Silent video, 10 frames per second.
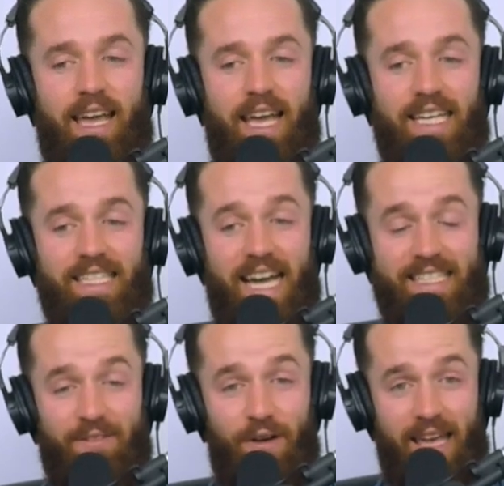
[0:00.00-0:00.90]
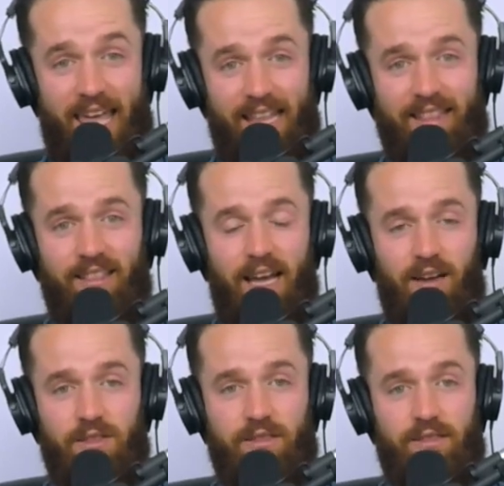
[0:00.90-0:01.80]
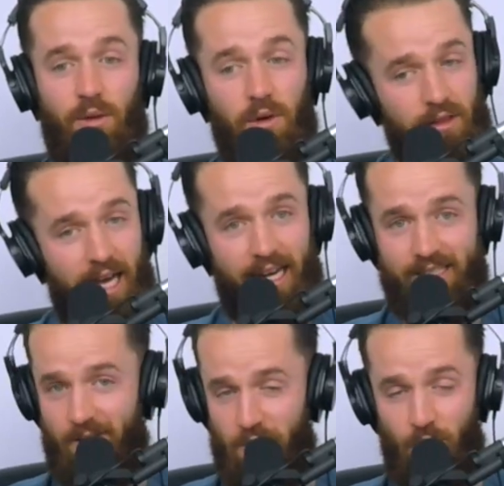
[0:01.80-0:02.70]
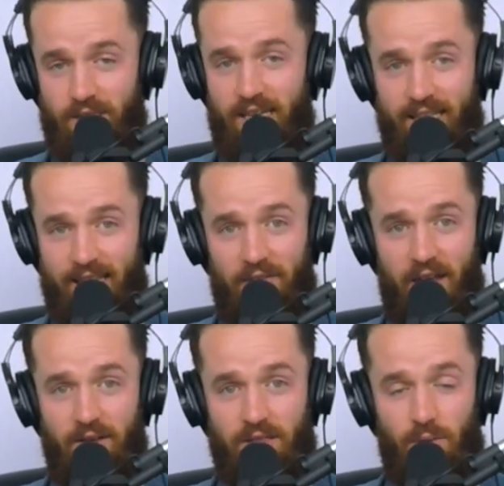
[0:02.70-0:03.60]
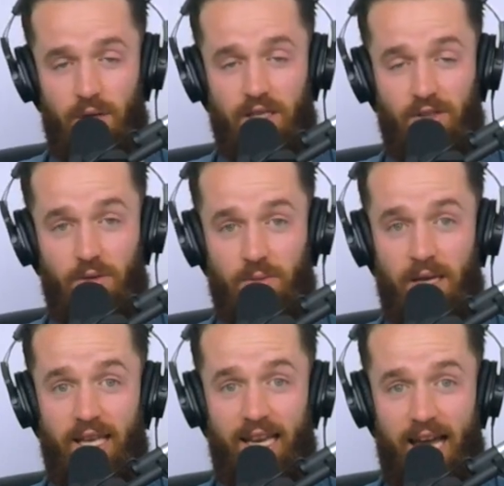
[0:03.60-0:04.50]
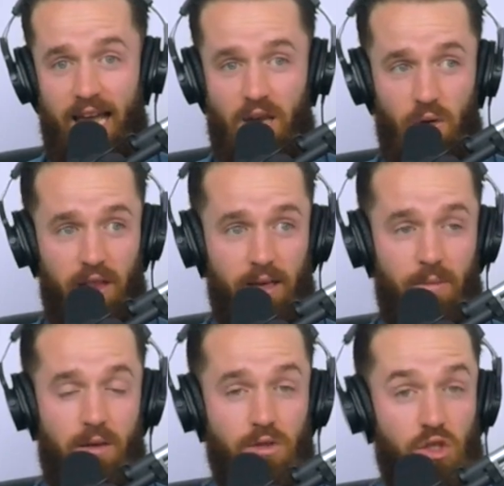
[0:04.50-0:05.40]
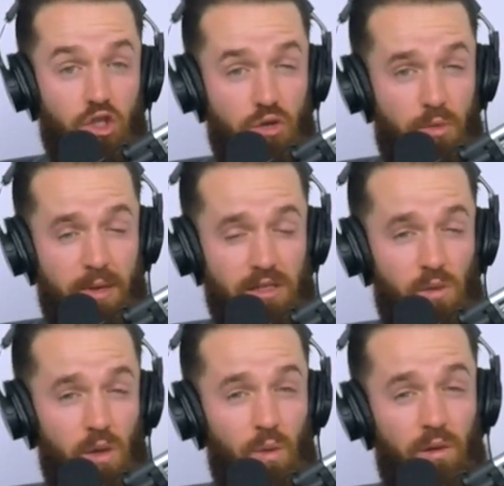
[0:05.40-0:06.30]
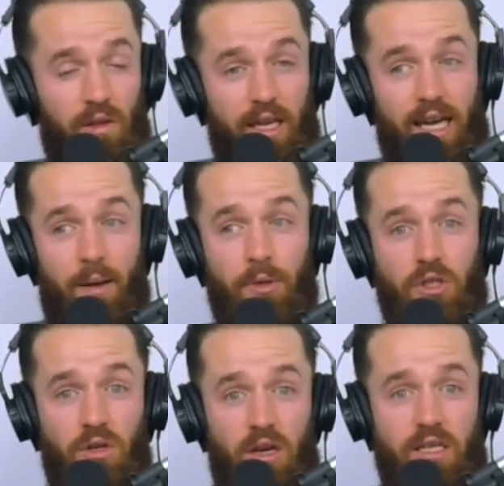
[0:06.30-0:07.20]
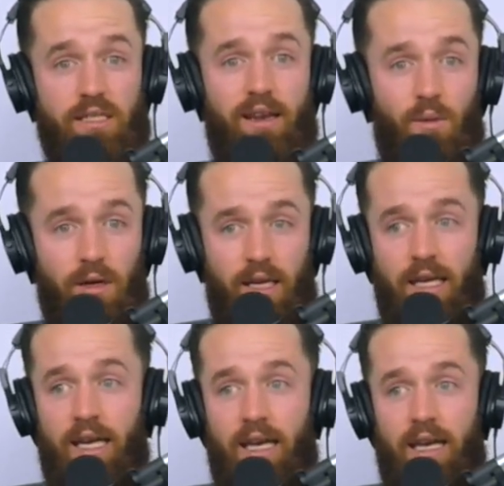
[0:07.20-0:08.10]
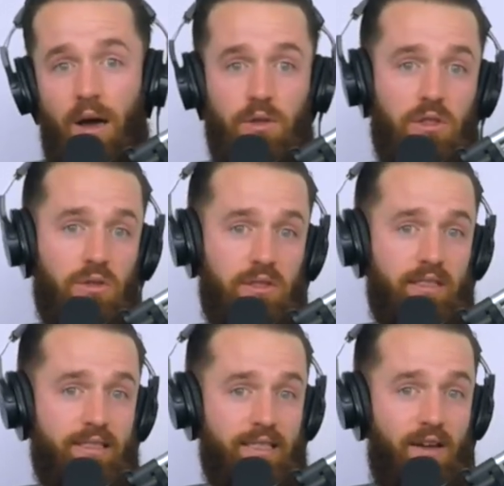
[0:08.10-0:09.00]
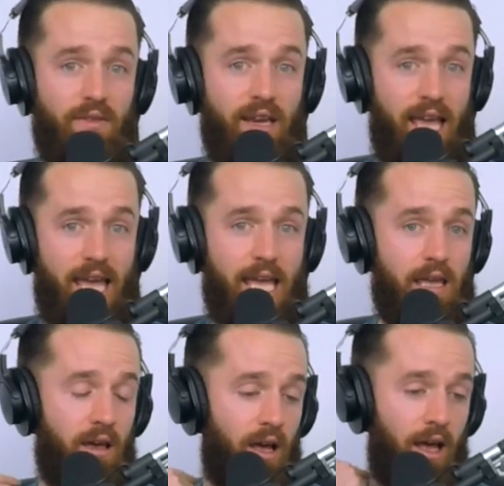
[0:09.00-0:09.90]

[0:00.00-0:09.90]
And that's if I hit the 1,000. There were a lot of times I wasn't hitting that 1,000 a week, so I was making 9, or like maybe it was a super busy week with like opportunities and networking. I was closer to 7, 8.